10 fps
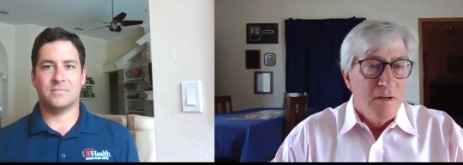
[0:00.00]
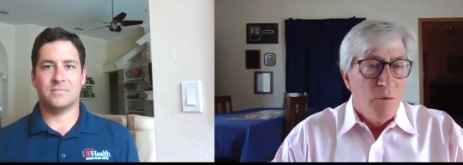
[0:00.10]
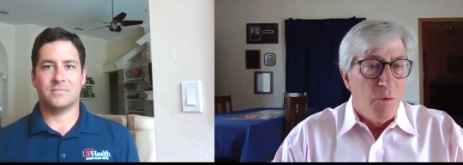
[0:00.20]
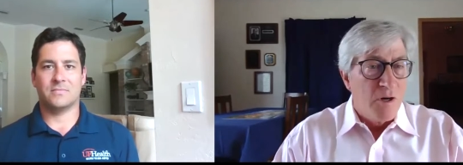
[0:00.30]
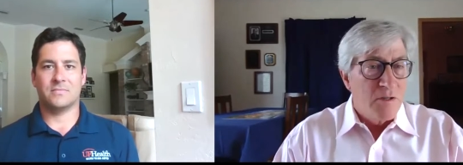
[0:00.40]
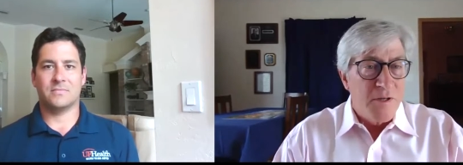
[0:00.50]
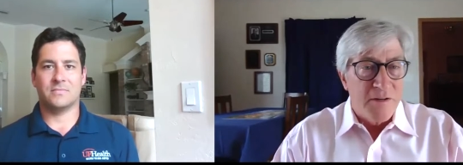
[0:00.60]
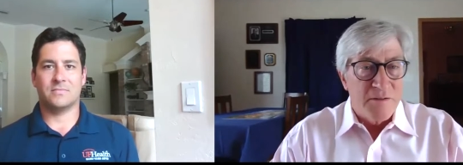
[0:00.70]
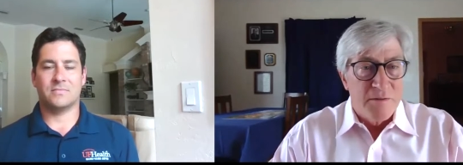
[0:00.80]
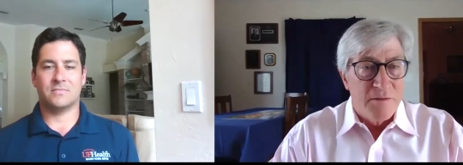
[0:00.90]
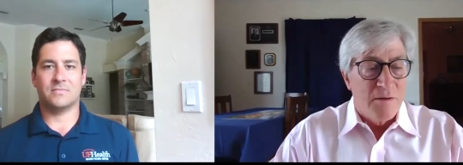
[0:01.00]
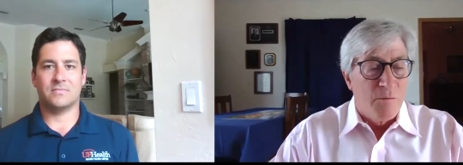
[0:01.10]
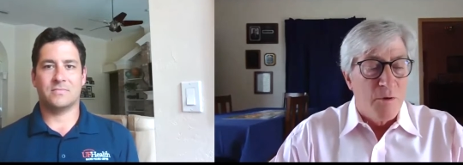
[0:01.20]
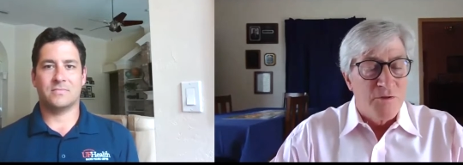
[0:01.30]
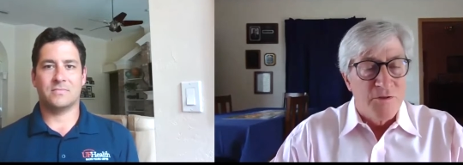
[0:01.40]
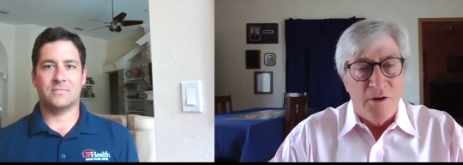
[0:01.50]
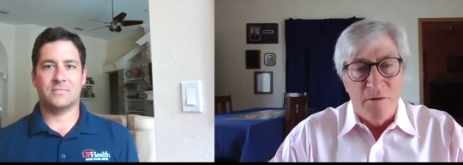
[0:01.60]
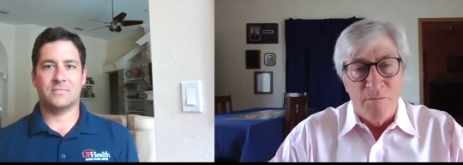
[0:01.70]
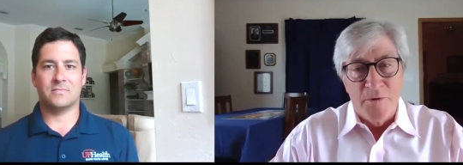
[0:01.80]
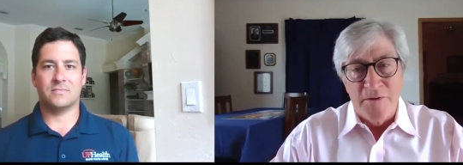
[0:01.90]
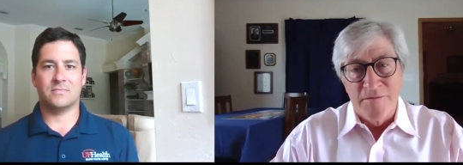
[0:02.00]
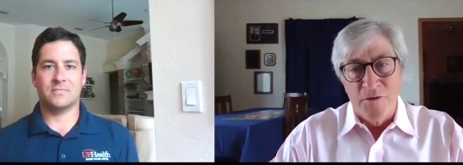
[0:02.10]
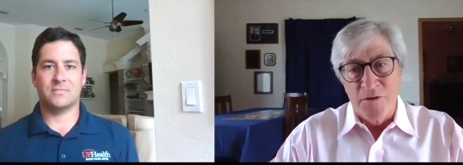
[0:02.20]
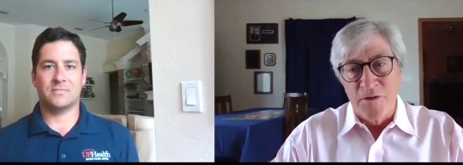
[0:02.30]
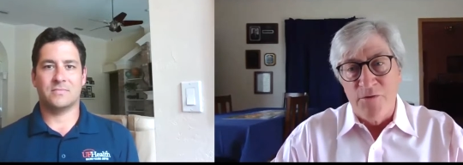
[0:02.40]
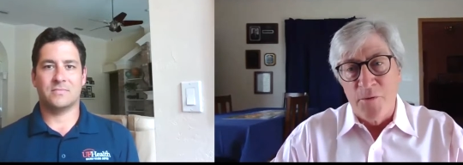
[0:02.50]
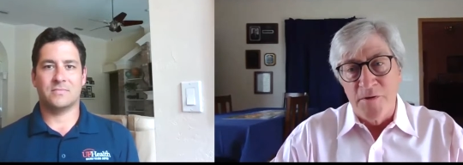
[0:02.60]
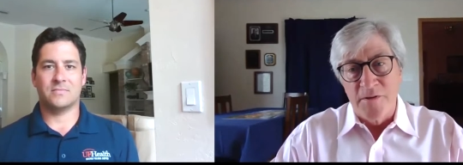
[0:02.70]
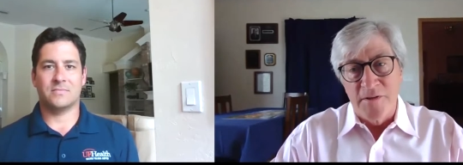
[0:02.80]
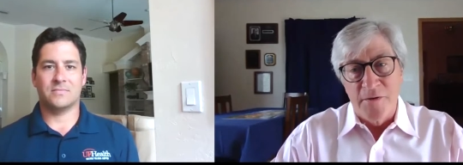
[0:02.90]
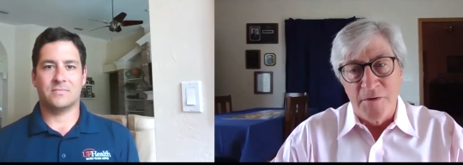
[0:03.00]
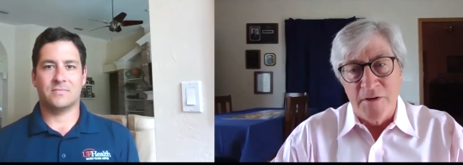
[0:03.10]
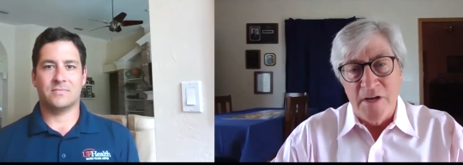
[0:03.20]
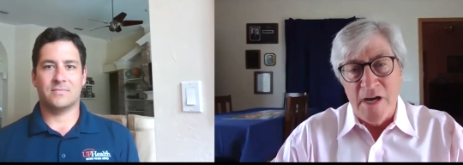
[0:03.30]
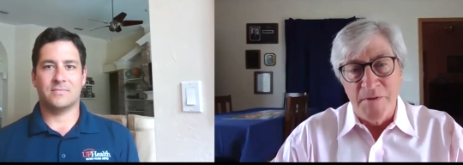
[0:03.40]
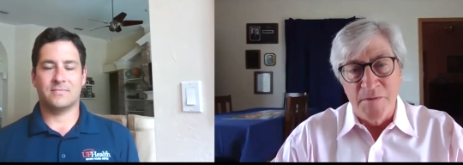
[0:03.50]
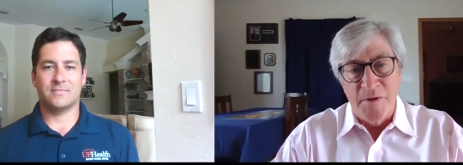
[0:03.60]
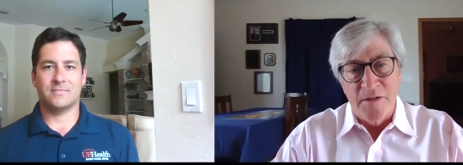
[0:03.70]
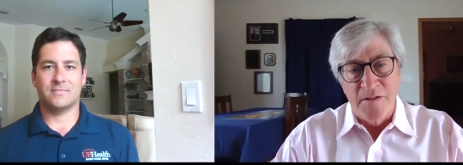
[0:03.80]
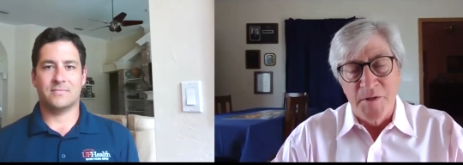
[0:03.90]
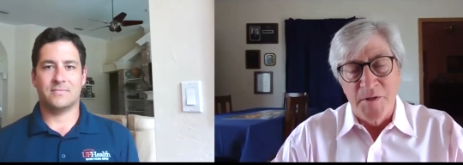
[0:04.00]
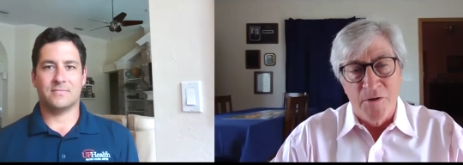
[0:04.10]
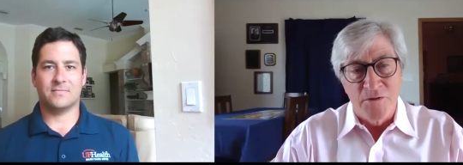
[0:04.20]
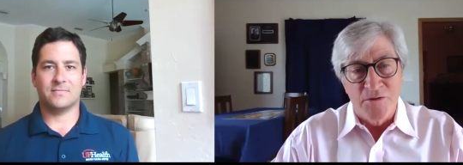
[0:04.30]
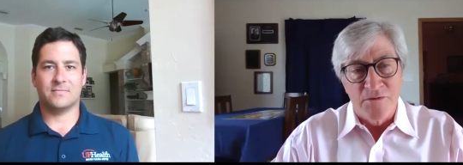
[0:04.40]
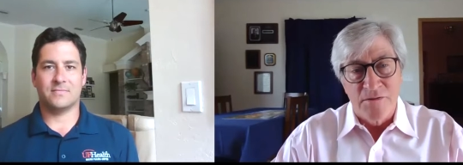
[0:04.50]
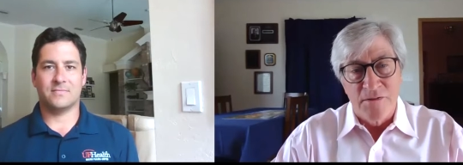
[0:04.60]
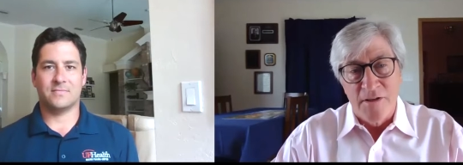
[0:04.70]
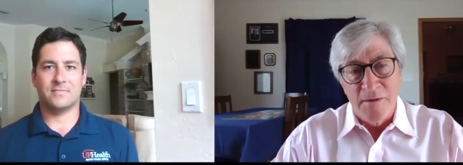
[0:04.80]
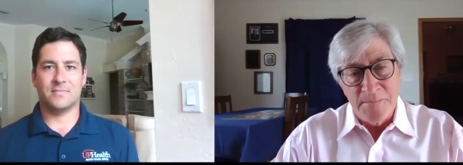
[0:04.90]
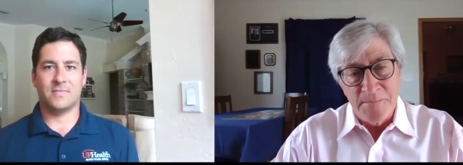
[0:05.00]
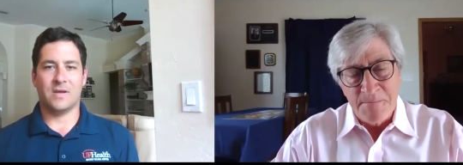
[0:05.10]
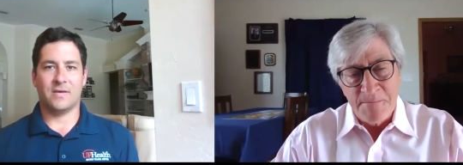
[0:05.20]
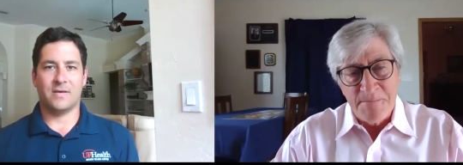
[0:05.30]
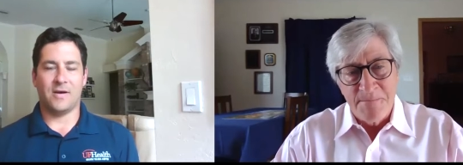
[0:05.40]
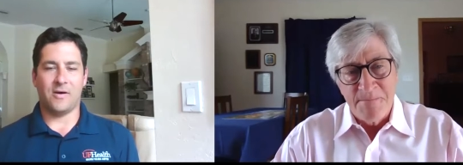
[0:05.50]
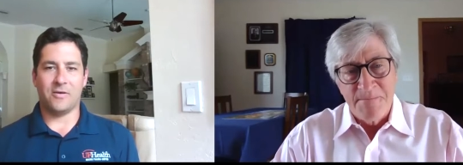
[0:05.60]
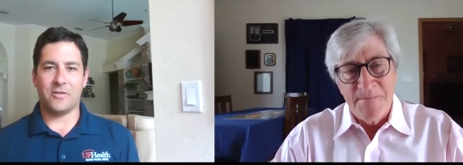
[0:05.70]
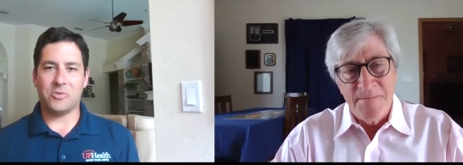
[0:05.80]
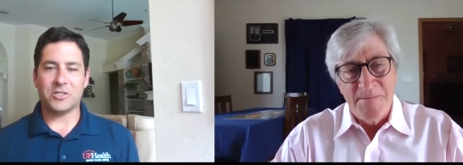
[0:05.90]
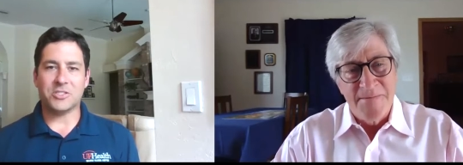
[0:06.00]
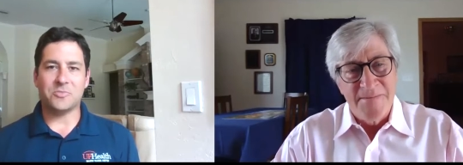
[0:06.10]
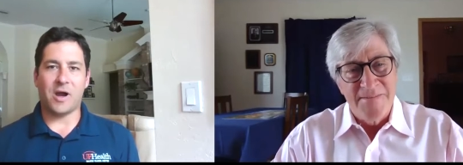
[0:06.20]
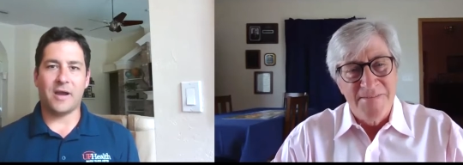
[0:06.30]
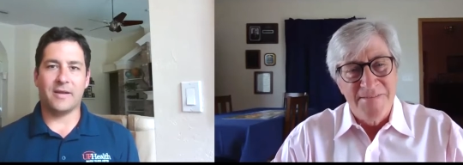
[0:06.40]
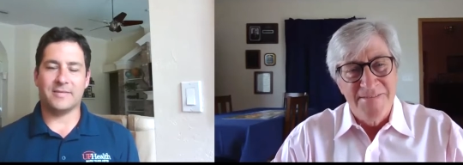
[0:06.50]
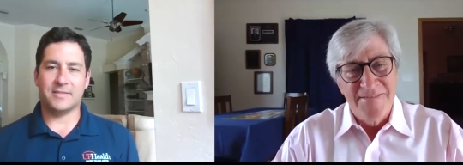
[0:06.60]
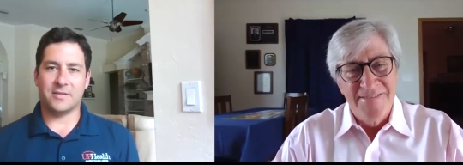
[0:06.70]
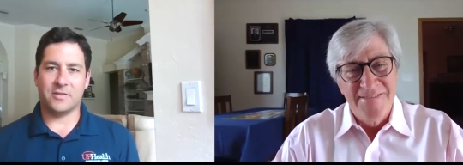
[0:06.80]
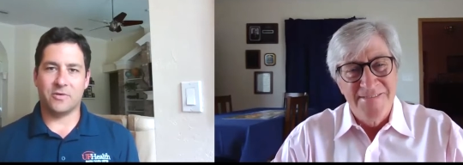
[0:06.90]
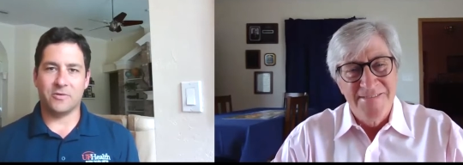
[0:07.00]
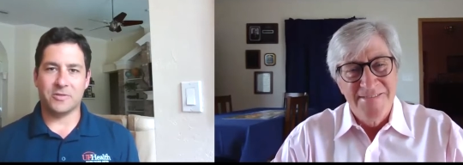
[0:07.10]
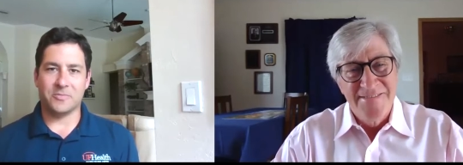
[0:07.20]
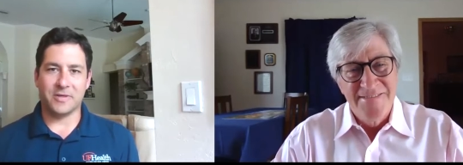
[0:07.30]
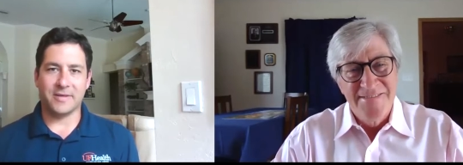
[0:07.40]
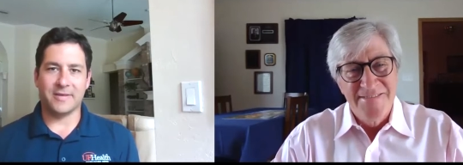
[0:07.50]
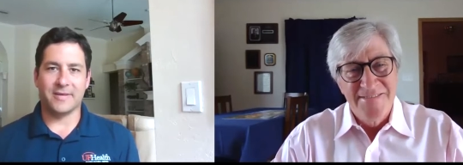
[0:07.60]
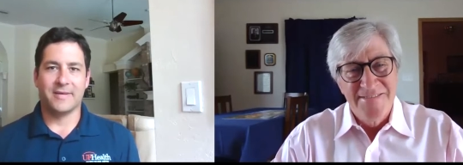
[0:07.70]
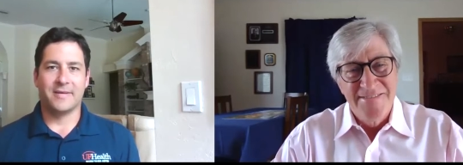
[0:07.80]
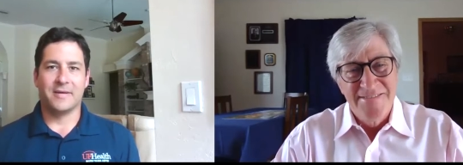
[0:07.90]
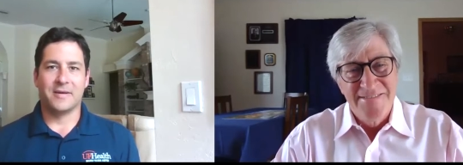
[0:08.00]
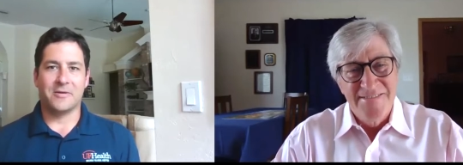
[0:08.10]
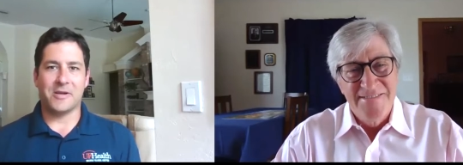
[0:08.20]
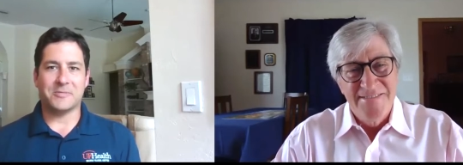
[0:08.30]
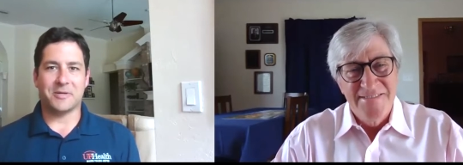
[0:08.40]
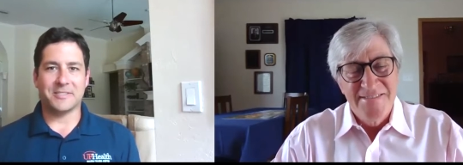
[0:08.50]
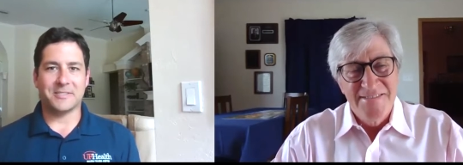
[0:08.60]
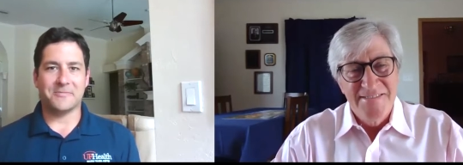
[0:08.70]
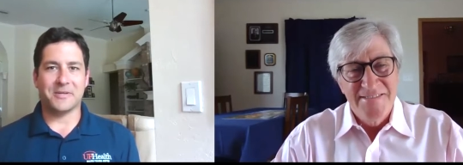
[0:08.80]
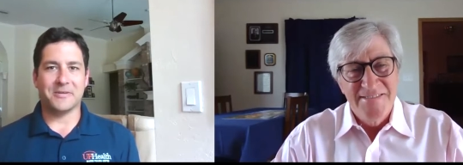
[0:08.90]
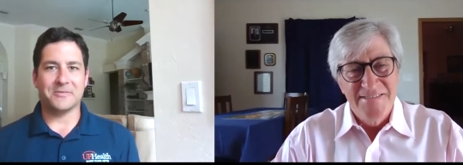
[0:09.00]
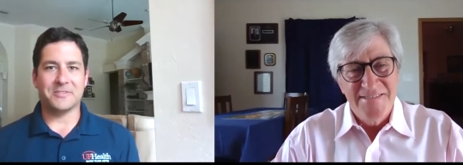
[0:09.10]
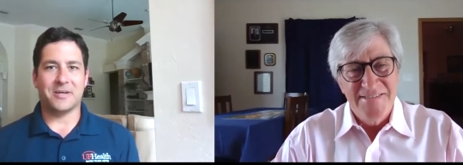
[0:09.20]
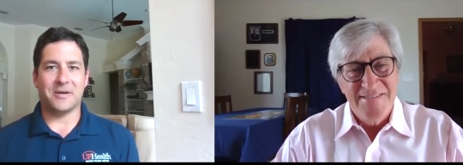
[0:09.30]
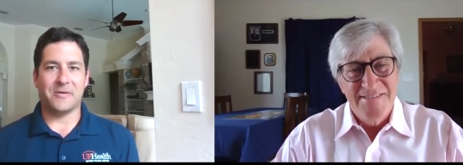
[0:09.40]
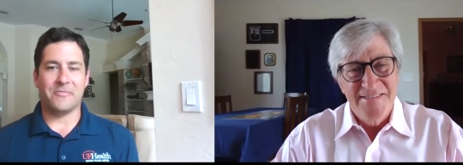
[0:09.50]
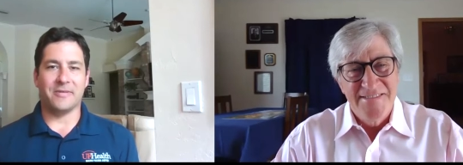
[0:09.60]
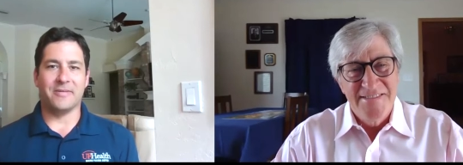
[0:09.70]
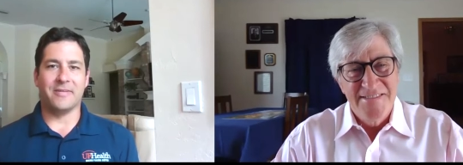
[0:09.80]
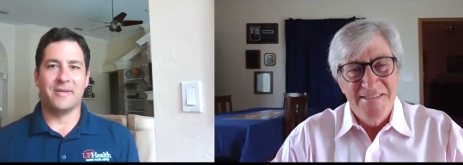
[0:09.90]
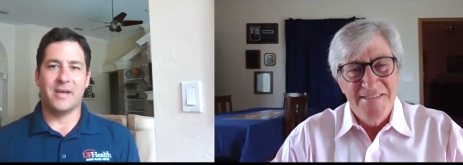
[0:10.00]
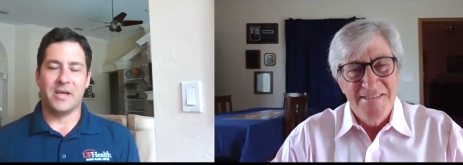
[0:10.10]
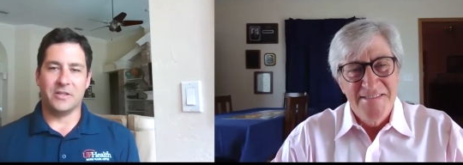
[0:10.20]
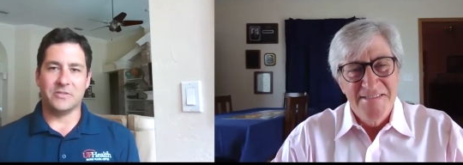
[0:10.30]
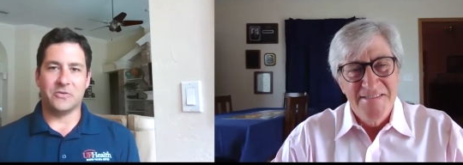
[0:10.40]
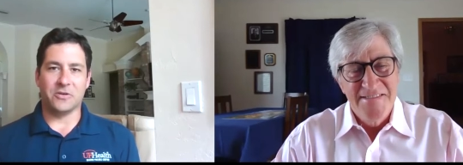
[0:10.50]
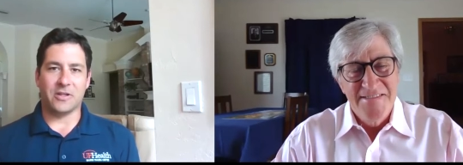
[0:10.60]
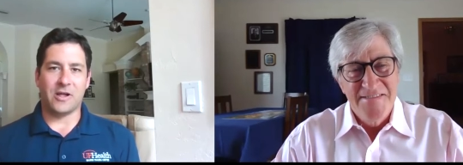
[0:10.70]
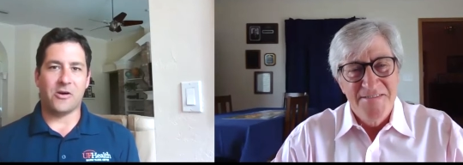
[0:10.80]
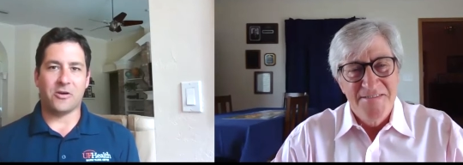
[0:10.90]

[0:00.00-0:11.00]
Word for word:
Speaker 1: Welcome, Dr. Rosenthal. Really looking forward to hearing your comments about lipid emulsions today.
Speaker 2: Oh, the pleasure's mine. It's a thrill to be graced by somebody who's been in this field a lot longer than